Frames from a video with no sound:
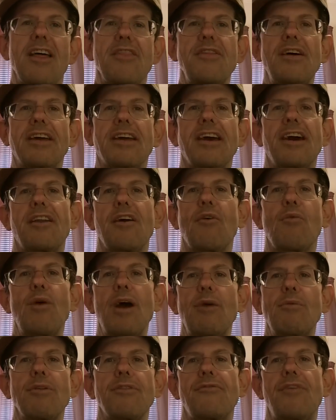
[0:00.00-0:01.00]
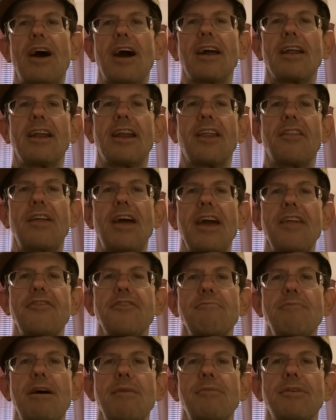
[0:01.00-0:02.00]
they get away with violating the
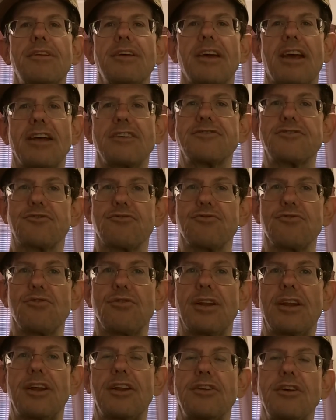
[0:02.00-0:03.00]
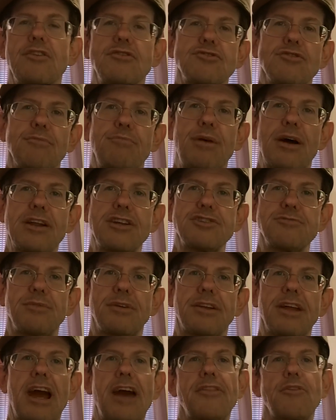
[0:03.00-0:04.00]
Eighth Amendment against cruel and unusual
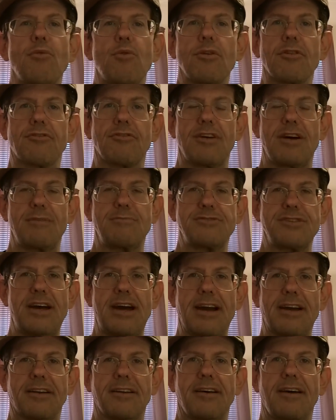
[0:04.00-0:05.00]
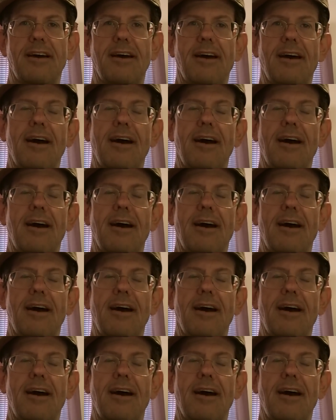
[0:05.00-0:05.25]
punishment and the War Crimes Act.